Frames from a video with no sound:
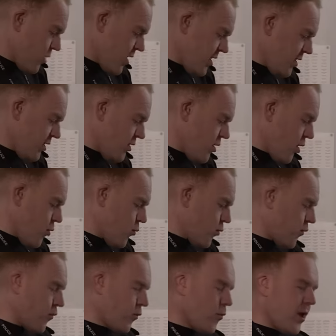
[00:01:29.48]
Way to go,
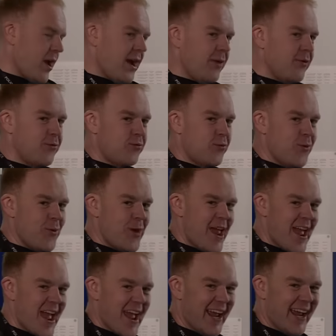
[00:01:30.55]
Swain
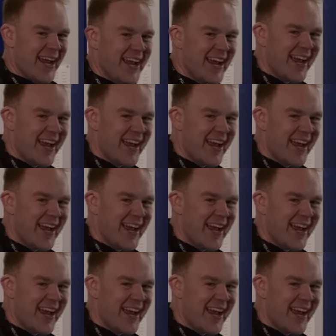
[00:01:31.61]
Rooney!